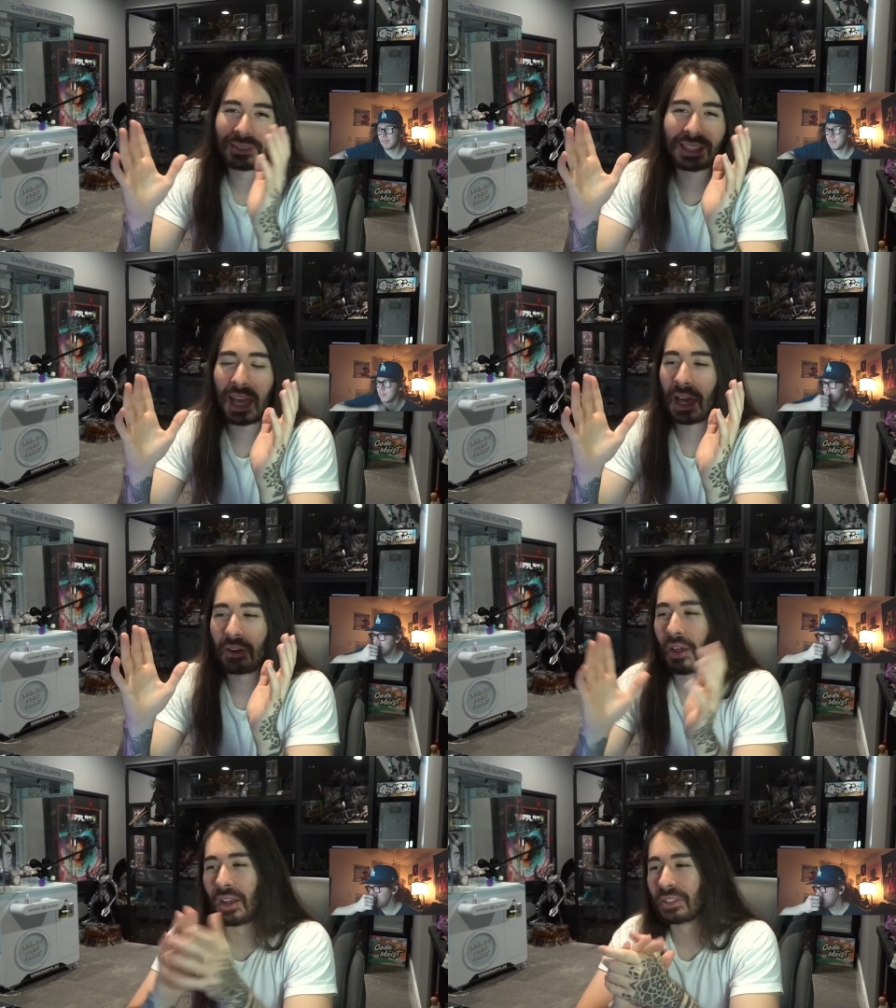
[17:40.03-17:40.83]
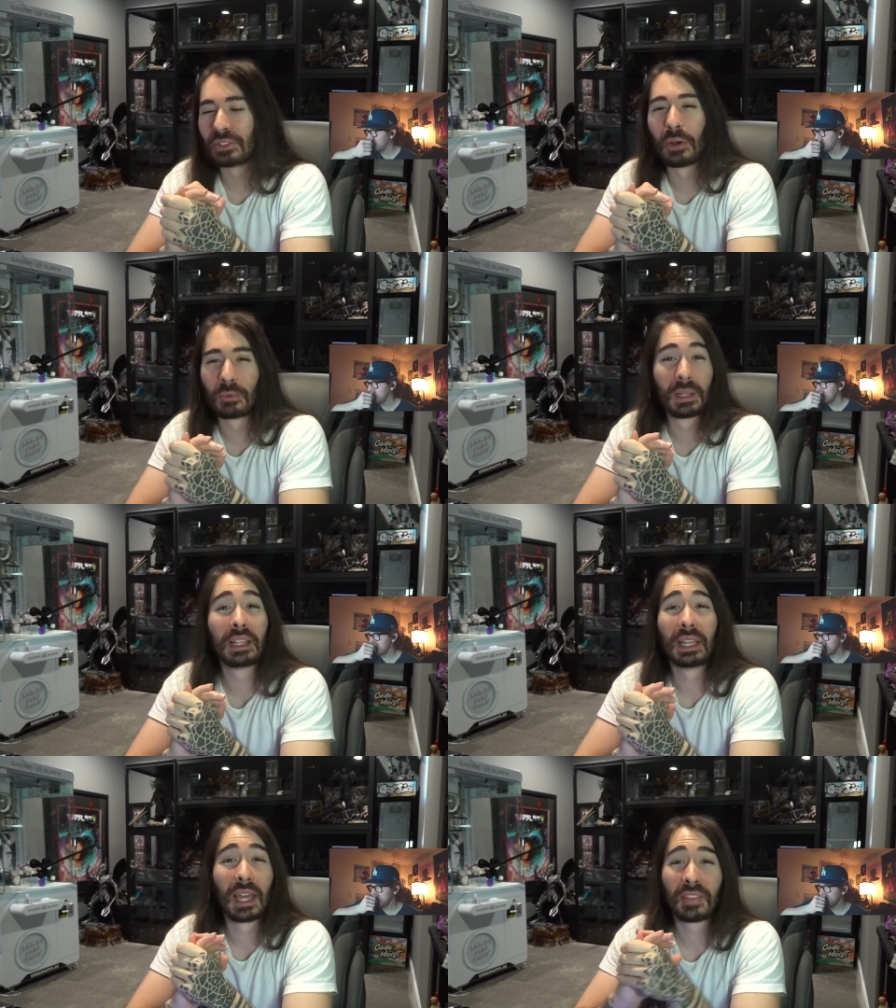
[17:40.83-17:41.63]
I don't know. I just don't
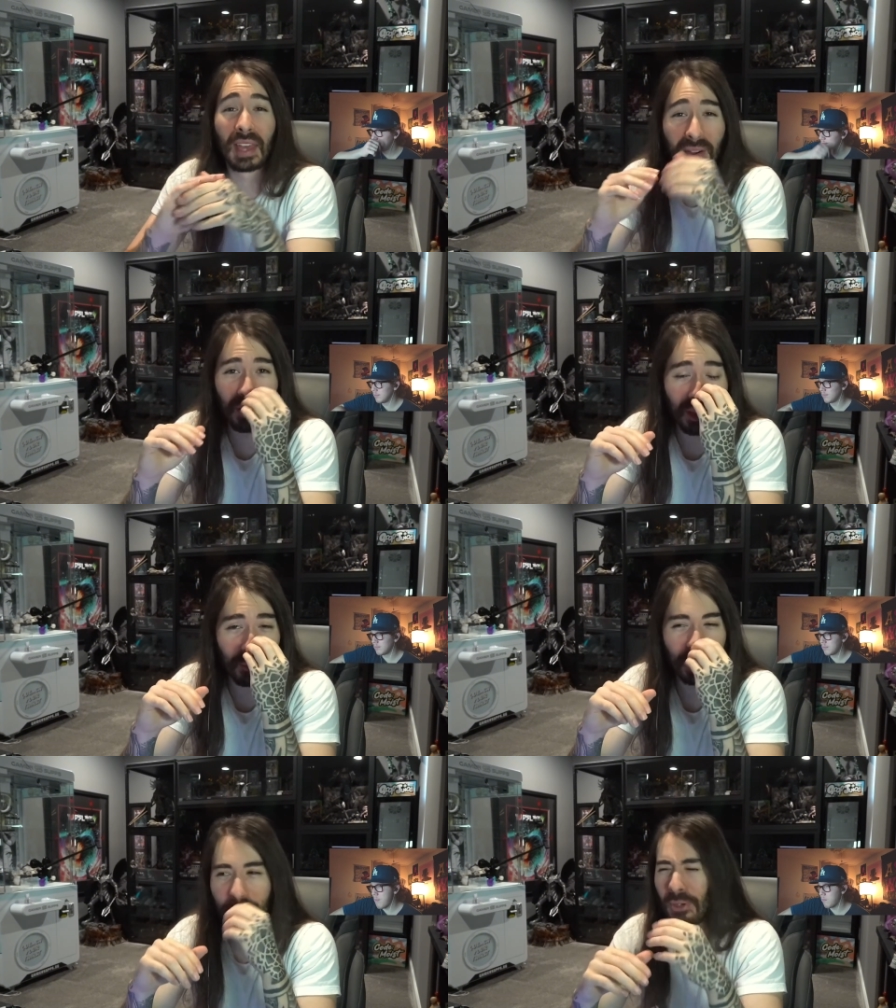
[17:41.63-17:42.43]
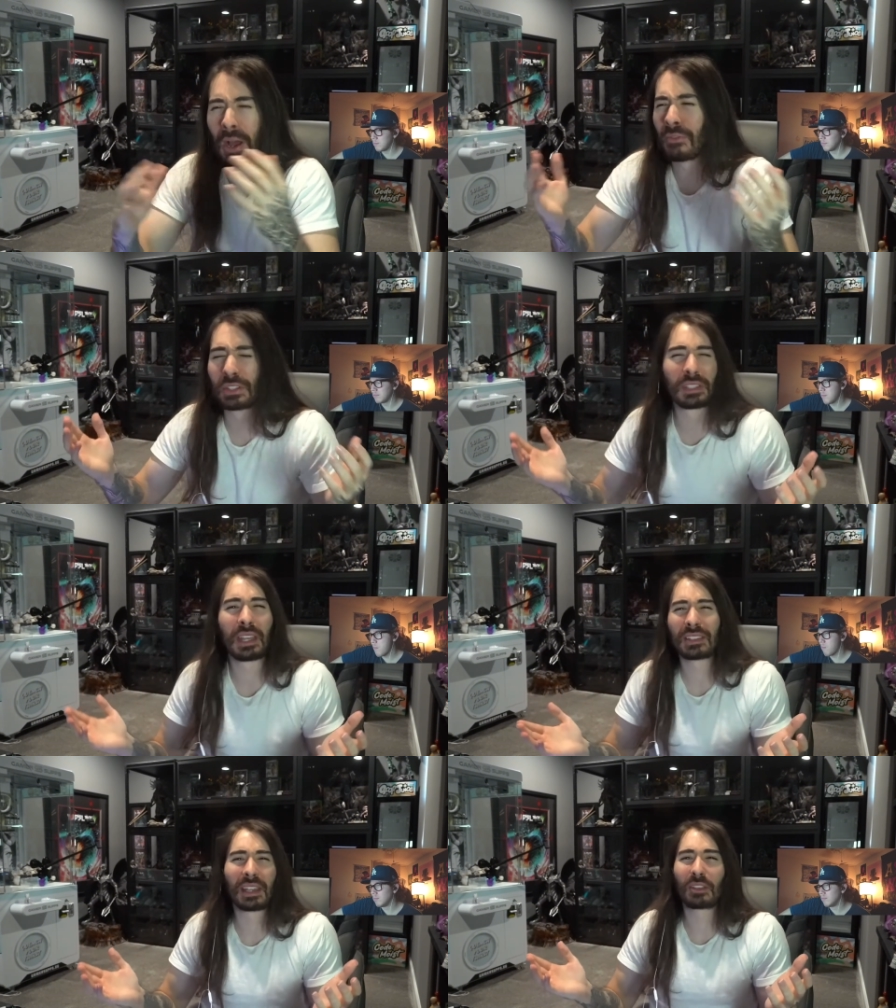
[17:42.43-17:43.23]
really like that all that much. But obviously,
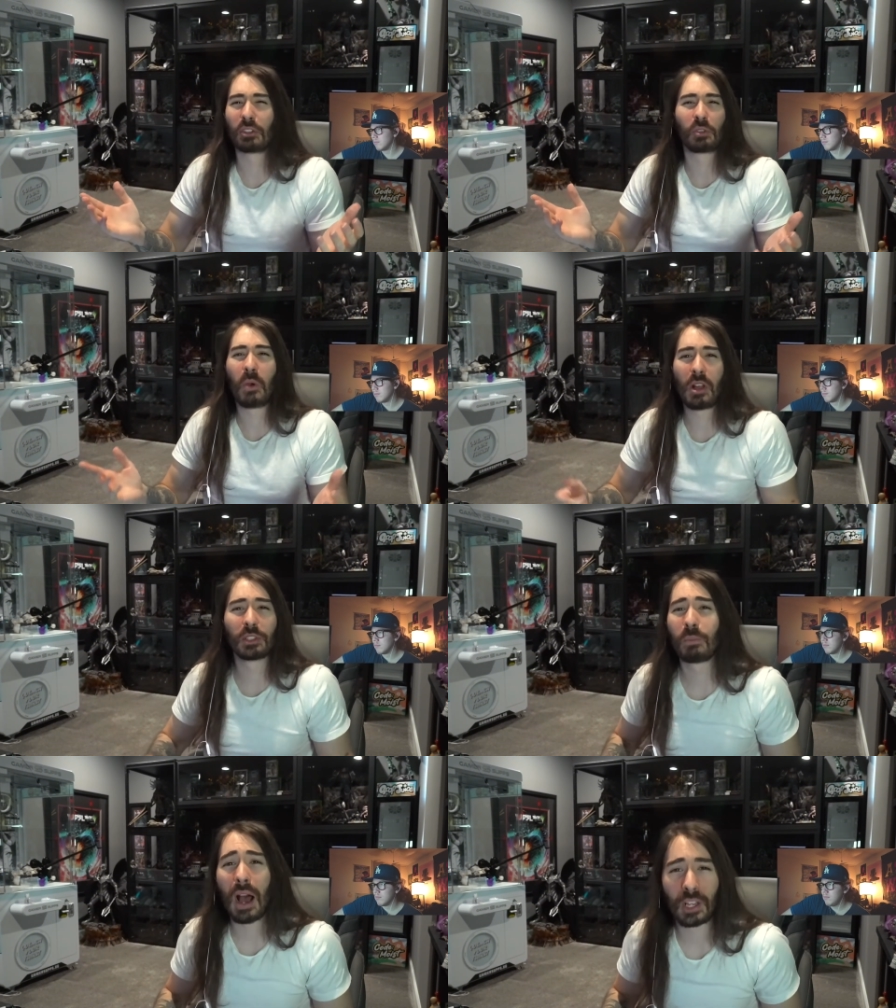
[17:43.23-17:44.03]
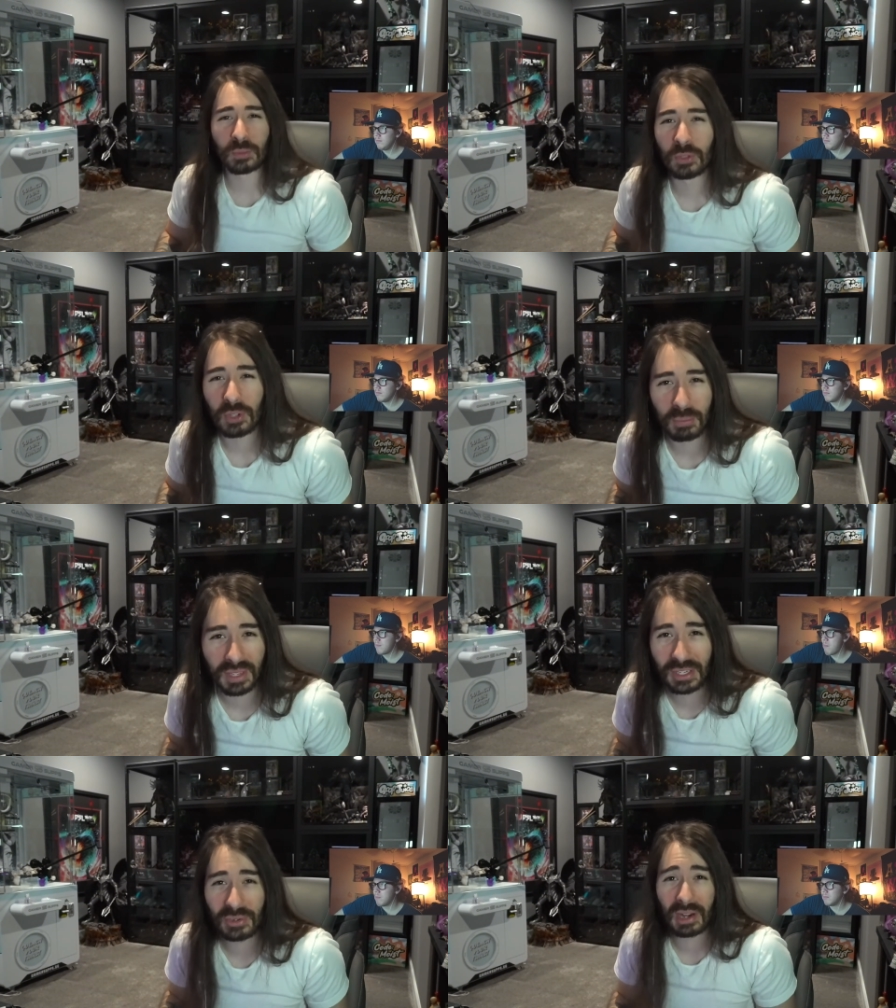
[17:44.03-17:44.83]
that's like the smallest possible
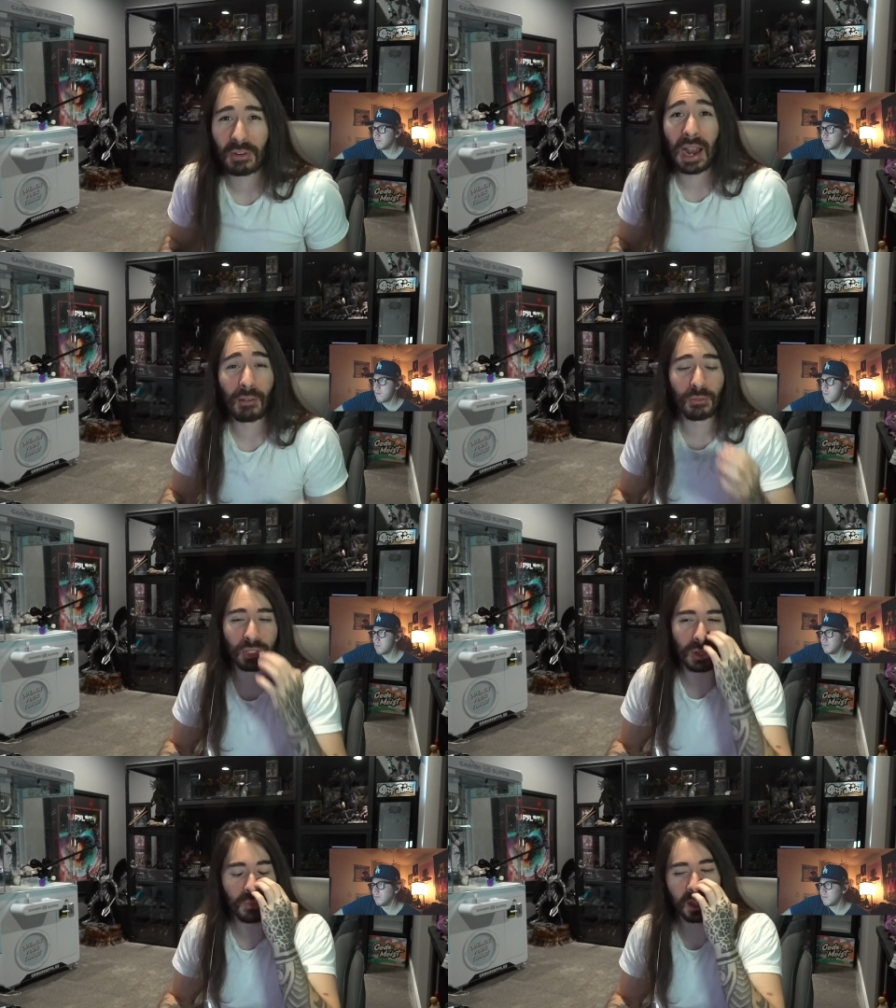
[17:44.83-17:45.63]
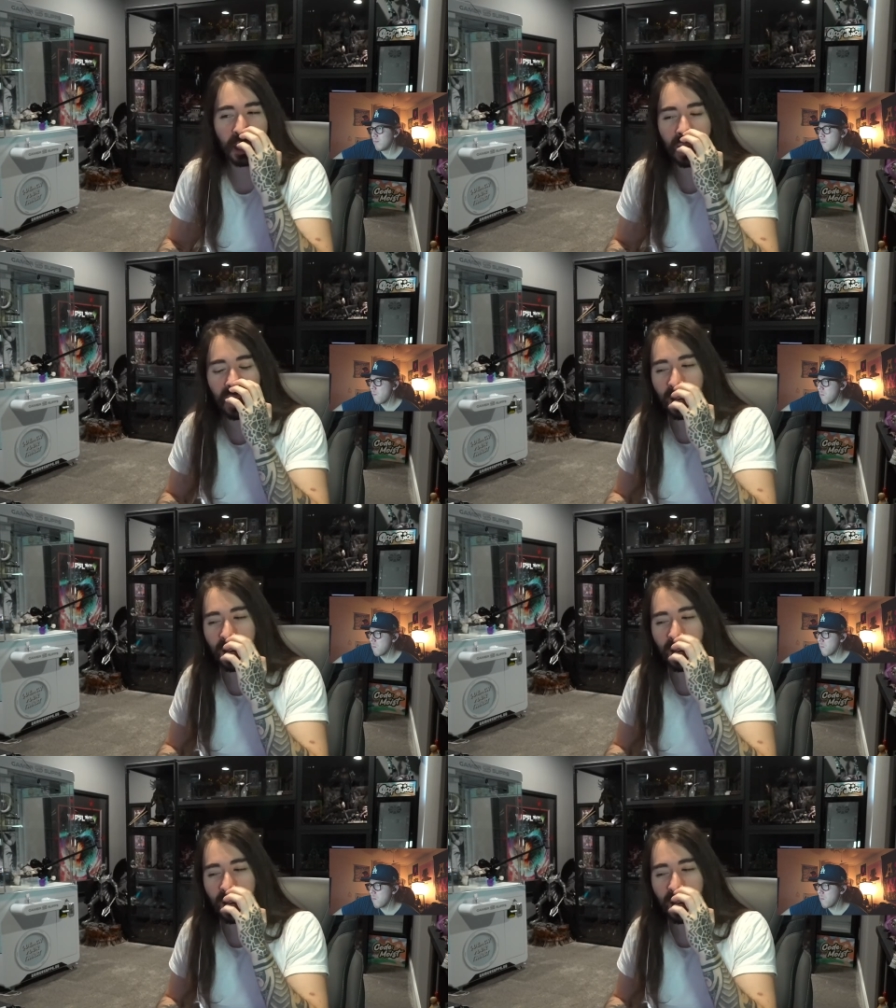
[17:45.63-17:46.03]
complaint you could ever have for something.